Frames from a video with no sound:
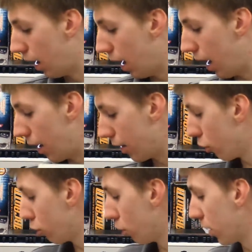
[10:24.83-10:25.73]
And
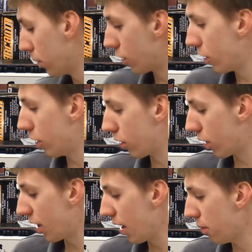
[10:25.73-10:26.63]
those will pretty much use
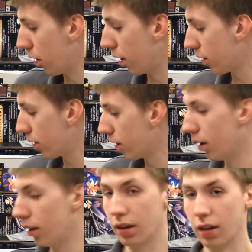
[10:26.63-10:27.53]
the same ones
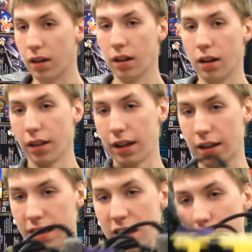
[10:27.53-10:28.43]

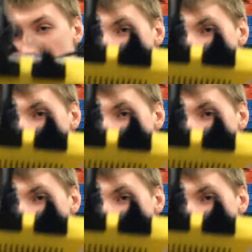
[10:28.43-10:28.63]
like these ones.